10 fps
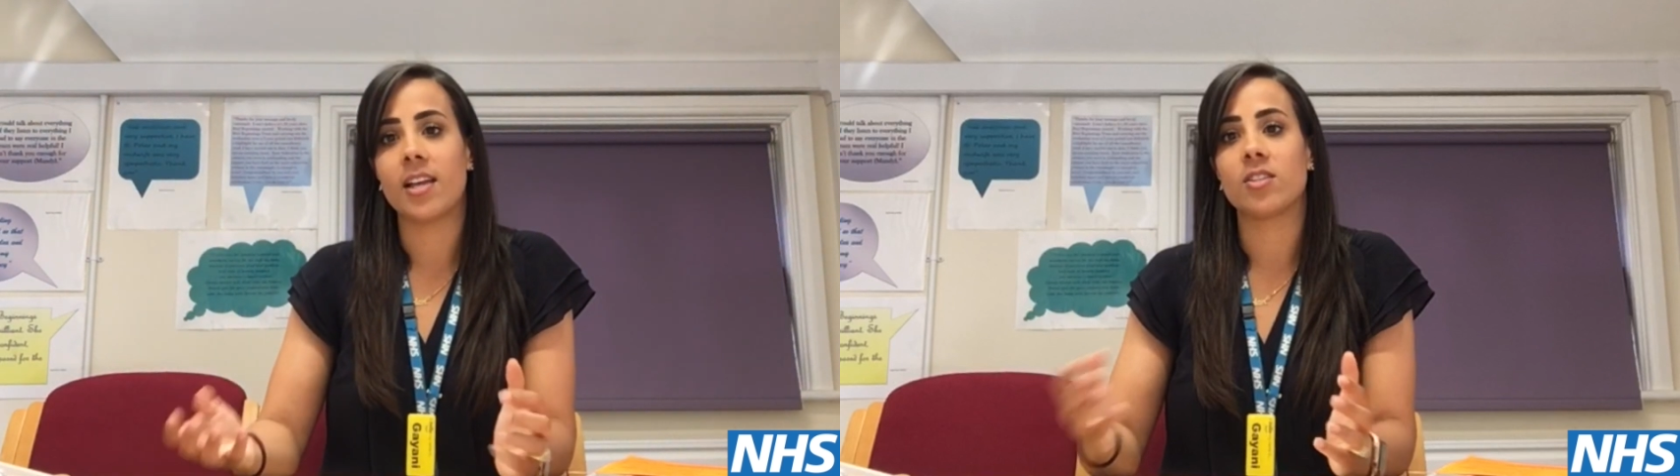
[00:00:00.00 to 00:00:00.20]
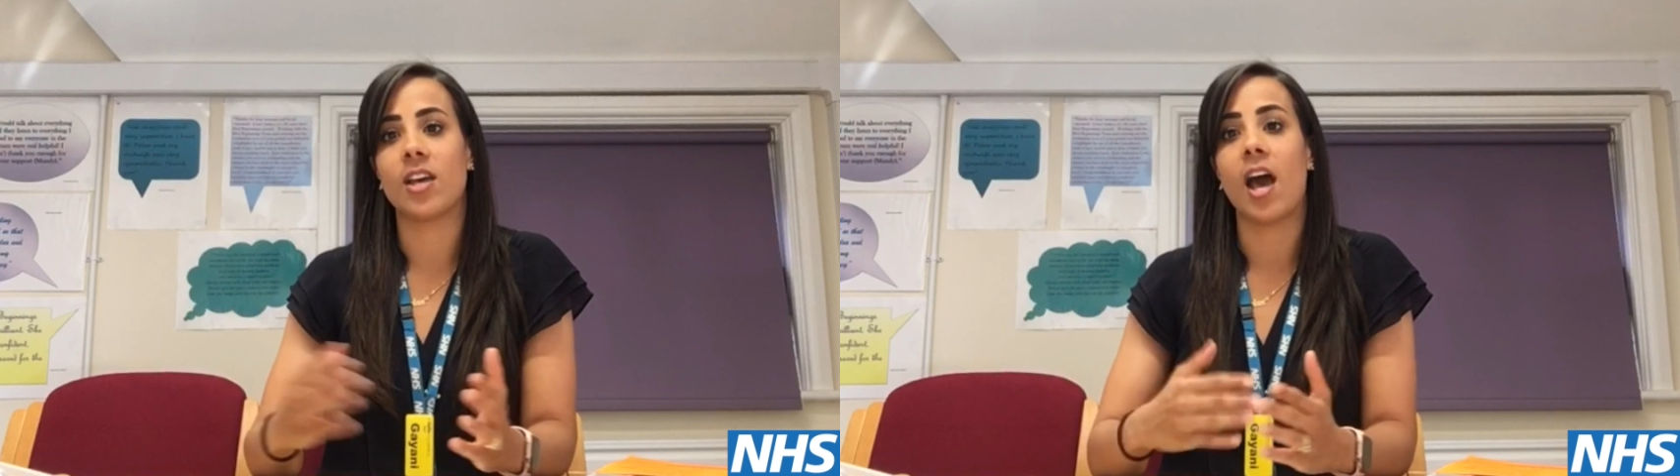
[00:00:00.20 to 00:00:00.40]

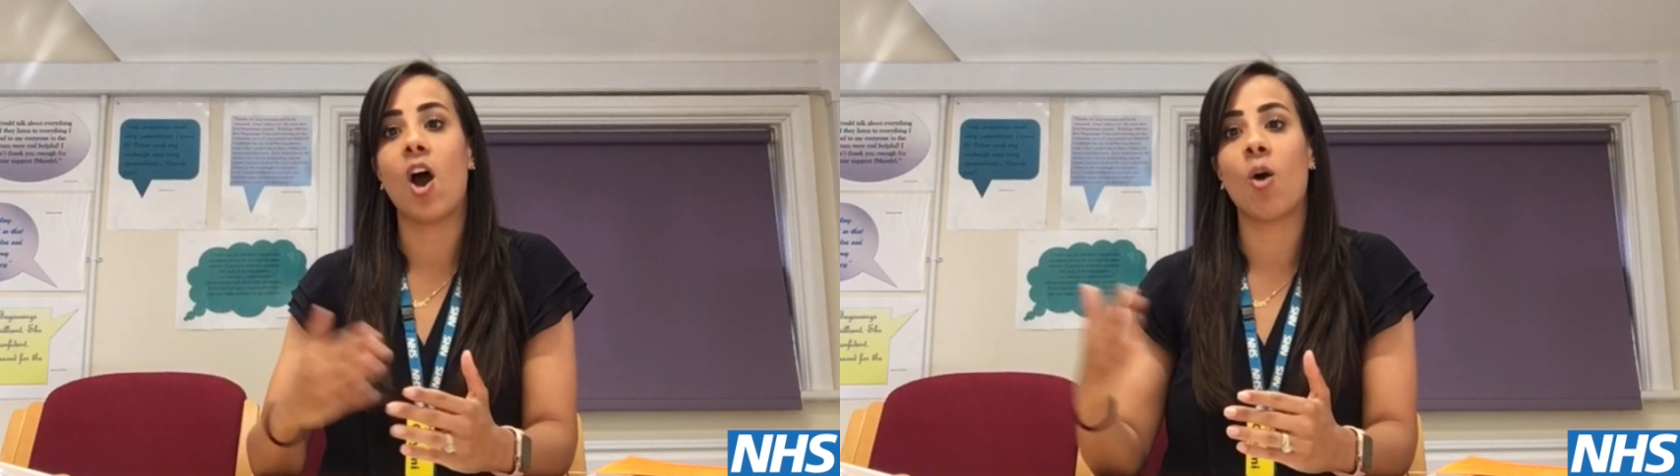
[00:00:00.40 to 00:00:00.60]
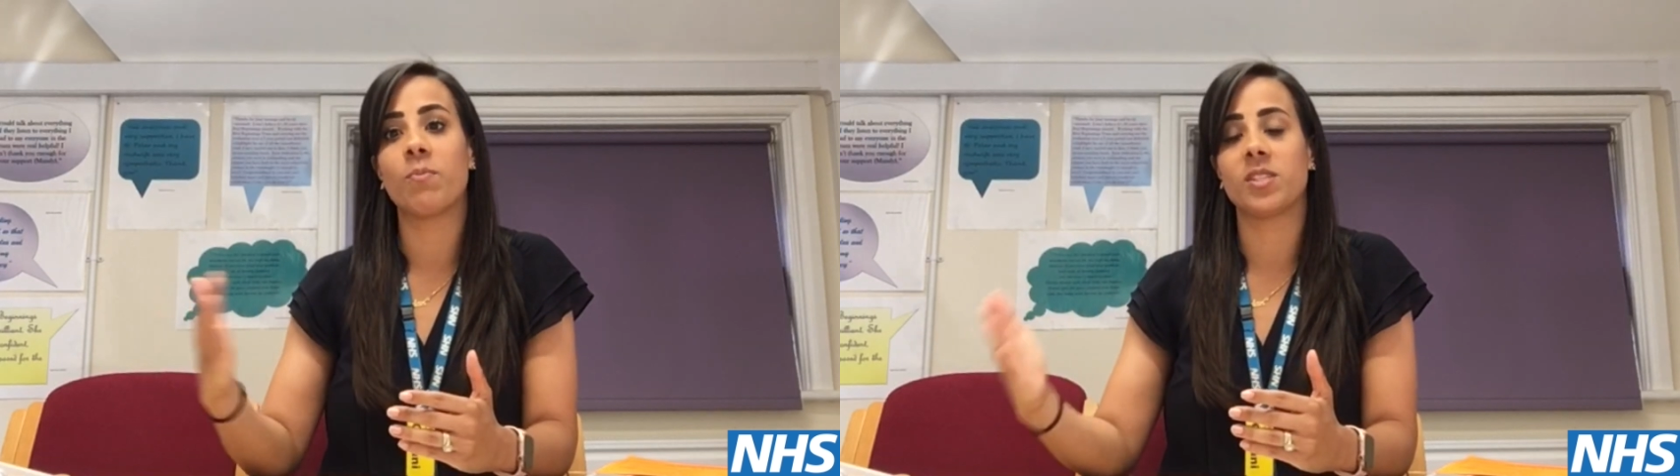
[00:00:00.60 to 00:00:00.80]
to
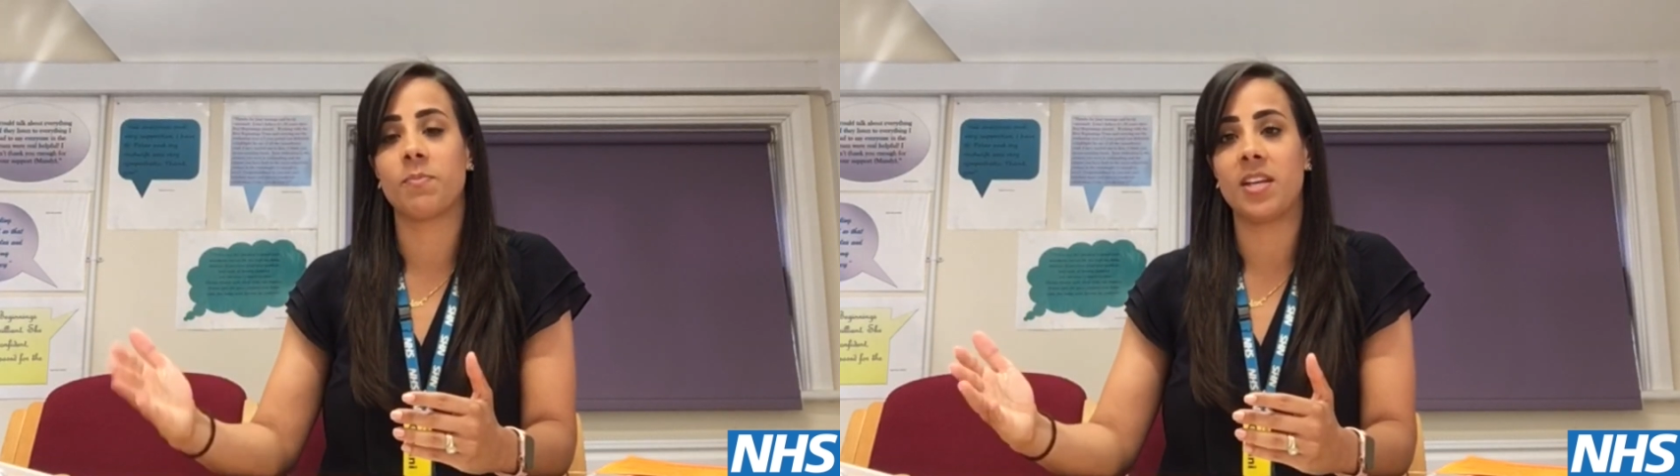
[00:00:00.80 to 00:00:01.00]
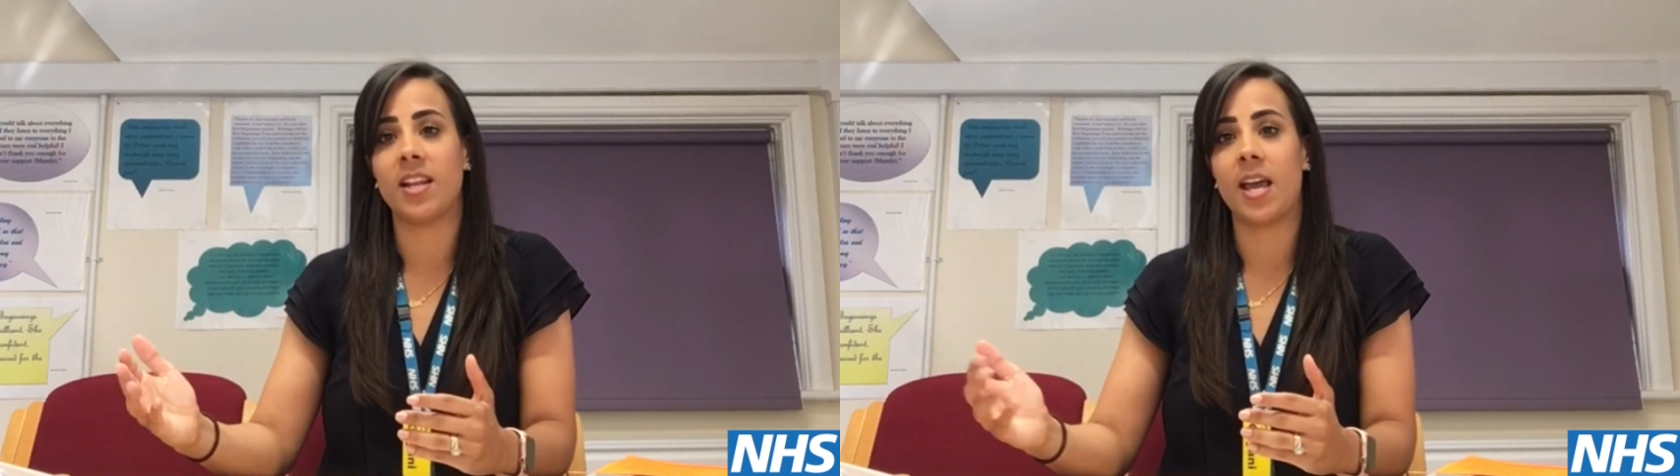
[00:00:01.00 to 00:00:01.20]
help
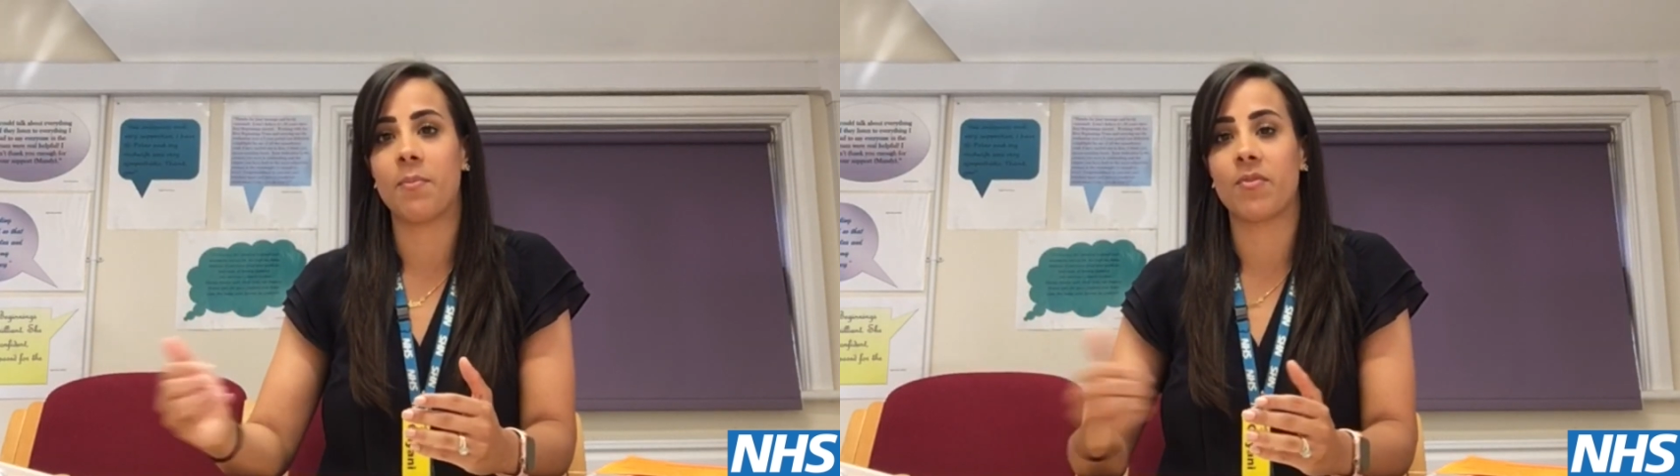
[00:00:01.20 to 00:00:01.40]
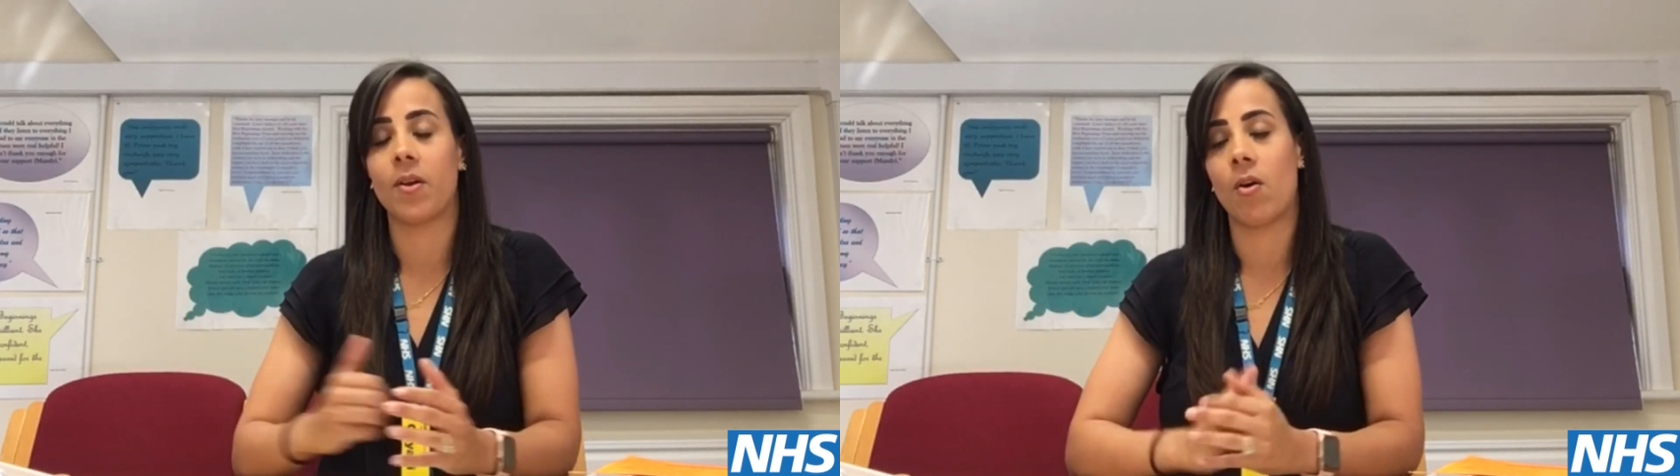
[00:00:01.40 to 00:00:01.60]
speed
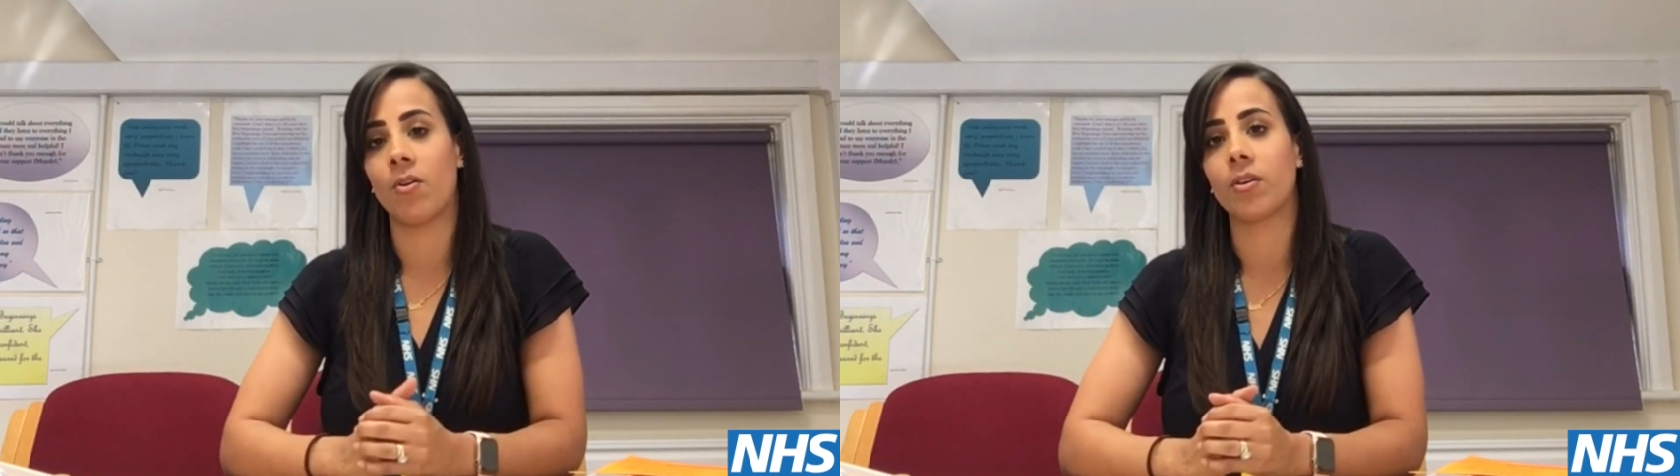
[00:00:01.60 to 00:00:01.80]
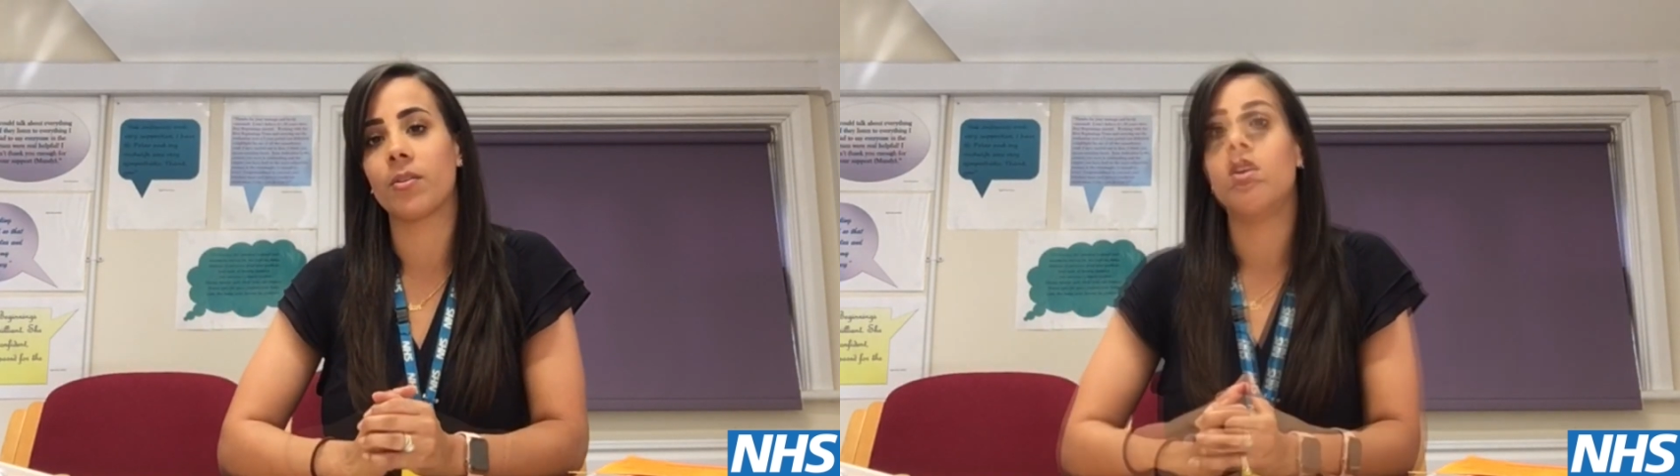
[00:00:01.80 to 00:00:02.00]
labour along.